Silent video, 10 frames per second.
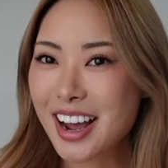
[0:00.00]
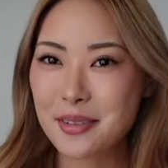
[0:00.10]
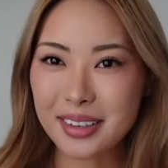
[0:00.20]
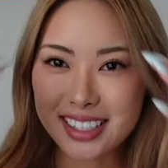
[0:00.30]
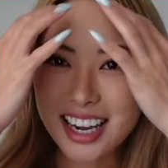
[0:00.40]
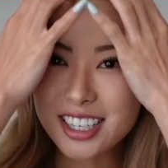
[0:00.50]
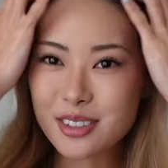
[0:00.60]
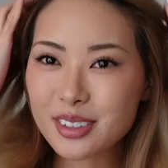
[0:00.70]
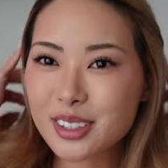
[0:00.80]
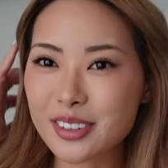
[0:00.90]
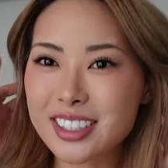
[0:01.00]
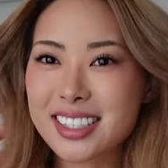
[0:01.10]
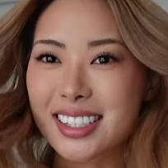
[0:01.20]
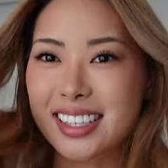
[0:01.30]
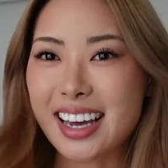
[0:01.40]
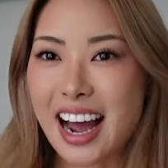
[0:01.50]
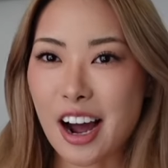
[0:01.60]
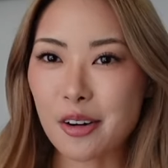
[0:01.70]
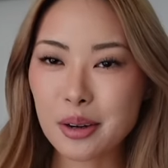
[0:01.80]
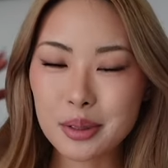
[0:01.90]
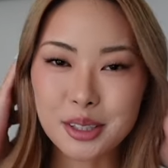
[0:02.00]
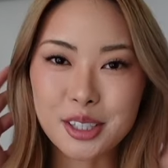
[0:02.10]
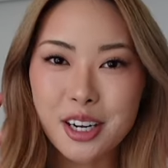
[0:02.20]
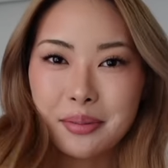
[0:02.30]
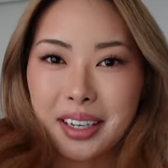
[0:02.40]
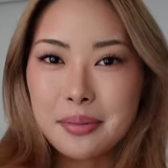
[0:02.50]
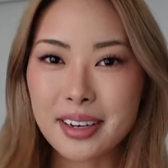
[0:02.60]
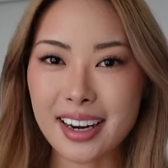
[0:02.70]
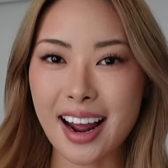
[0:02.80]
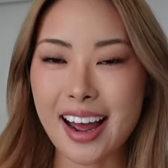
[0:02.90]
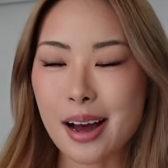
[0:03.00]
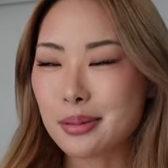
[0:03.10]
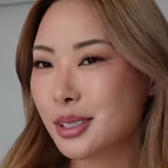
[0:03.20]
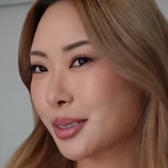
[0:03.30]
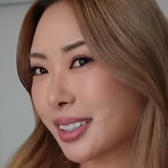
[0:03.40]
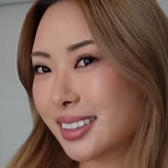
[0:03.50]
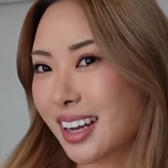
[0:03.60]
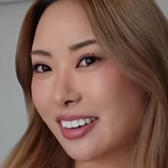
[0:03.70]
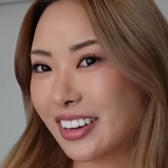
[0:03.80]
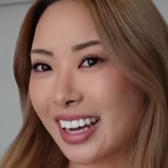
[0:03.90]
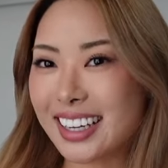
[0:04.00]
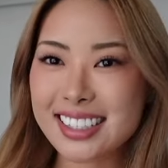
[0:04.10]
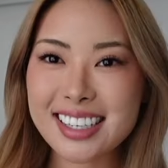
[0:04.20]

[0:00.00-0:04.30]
because I just really wanted to see how it would look on me, but I absolutely love it.